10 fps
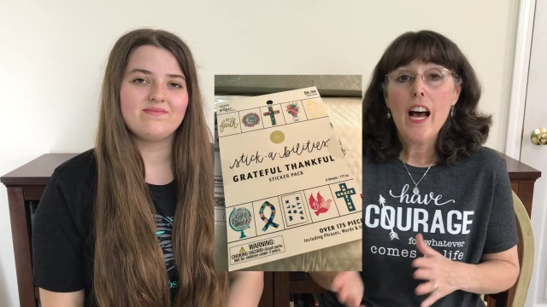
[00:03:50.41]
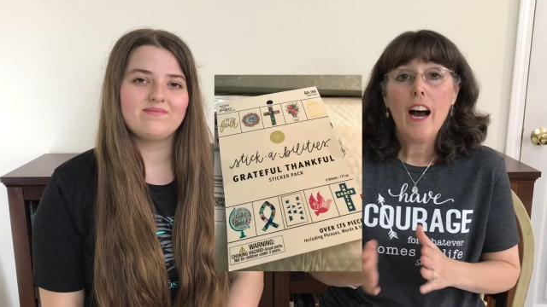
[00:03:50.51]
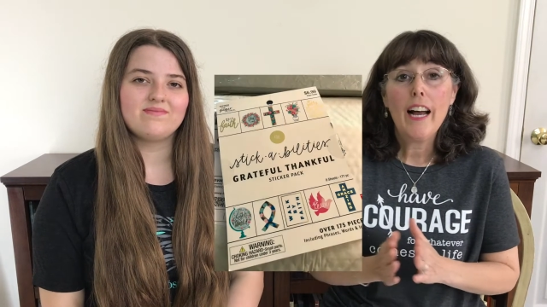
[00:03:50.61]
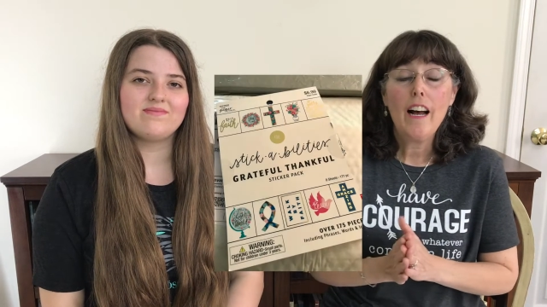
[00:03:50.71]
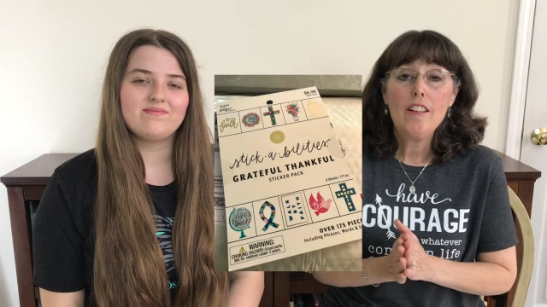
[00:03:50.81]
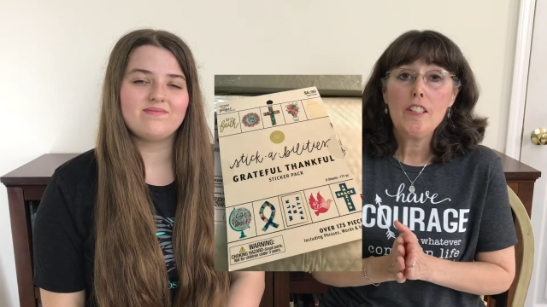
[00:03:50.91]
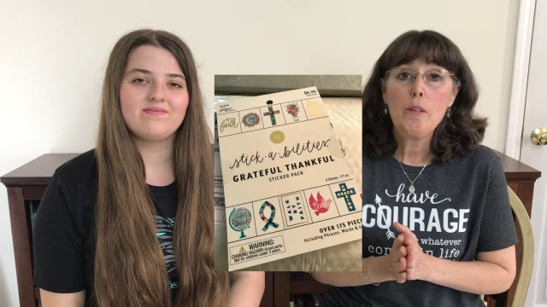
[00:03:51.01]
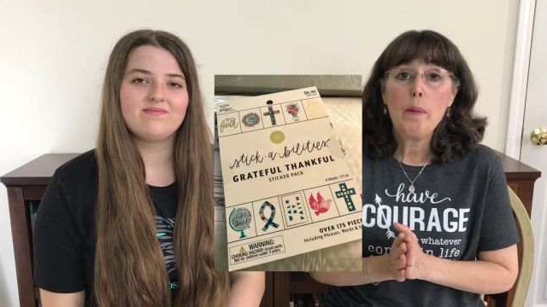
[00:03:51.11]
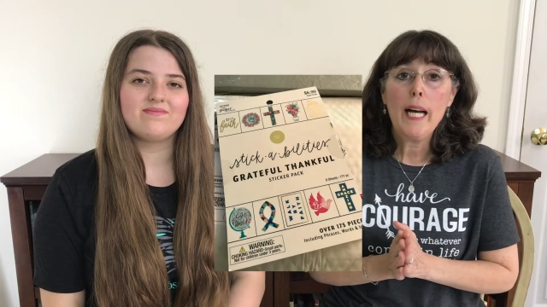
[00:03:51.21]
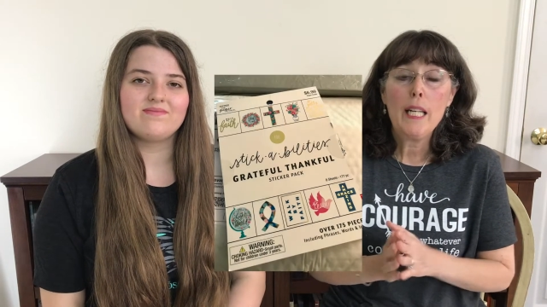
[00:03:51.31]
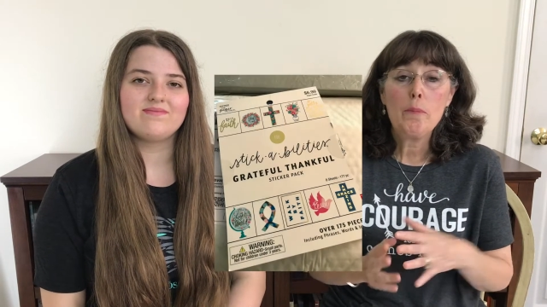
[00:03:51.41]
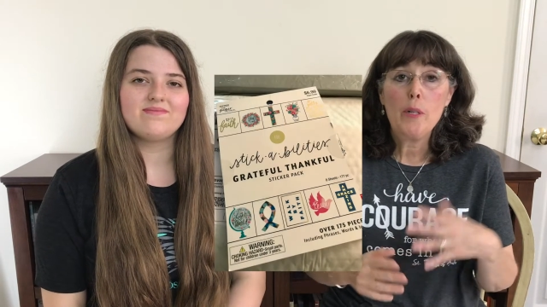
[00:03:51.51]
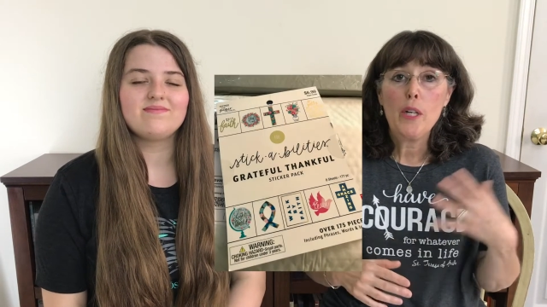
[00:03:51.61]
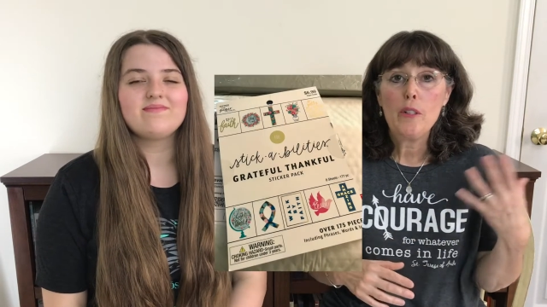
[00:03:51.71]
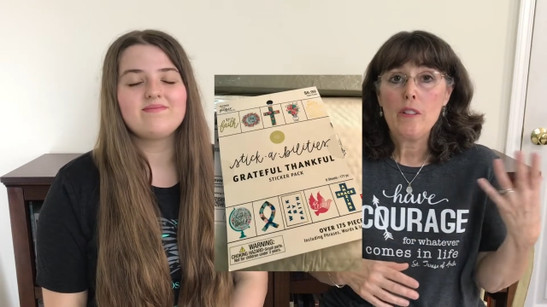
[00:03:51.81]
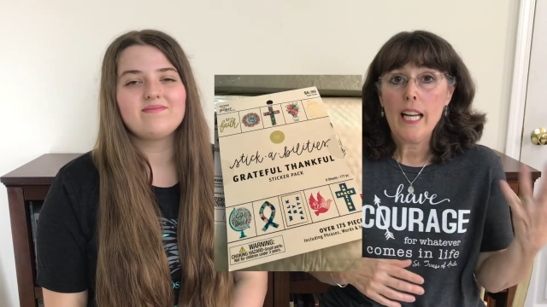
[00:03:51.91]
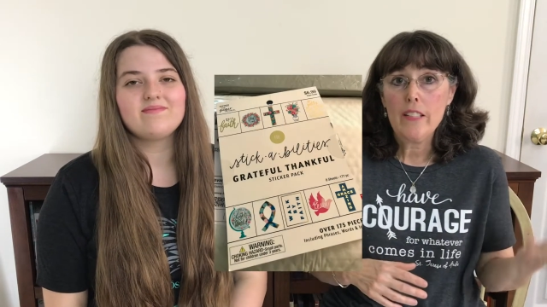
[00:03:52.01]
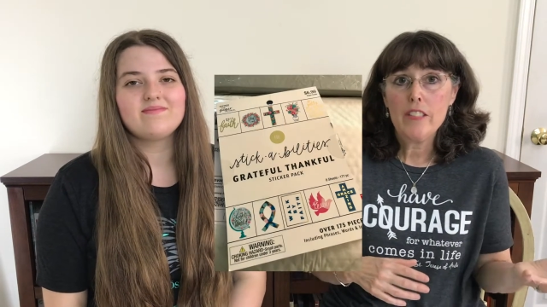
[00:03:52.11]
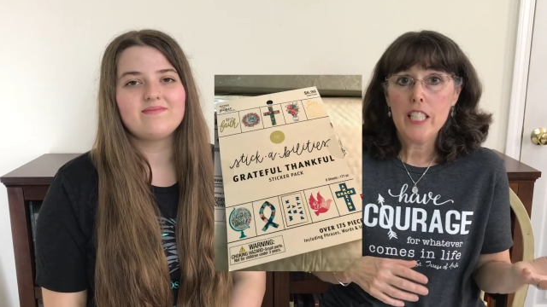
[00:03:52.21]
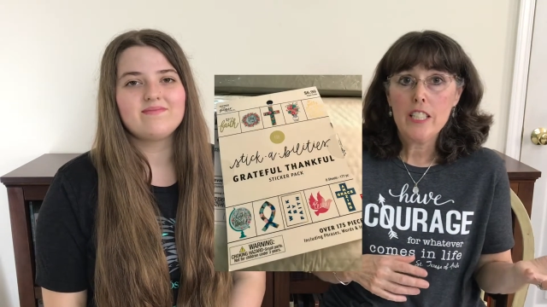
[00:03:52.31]
Speaker 1: I also buy pro life
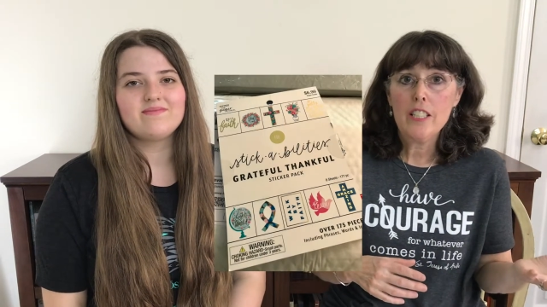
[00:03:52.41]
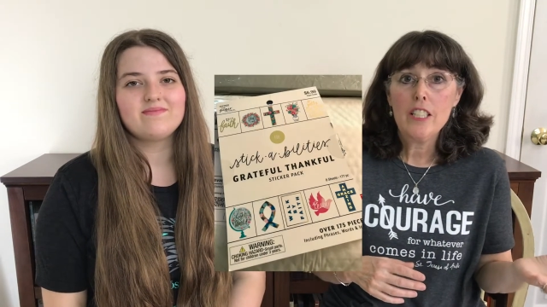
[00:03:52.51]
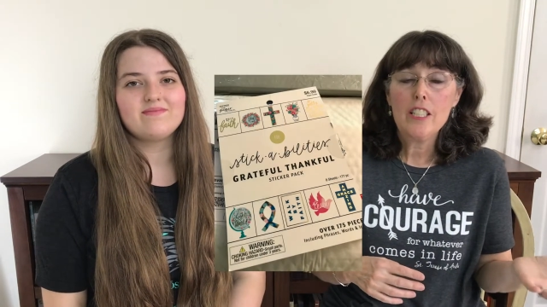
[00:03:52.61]
stickers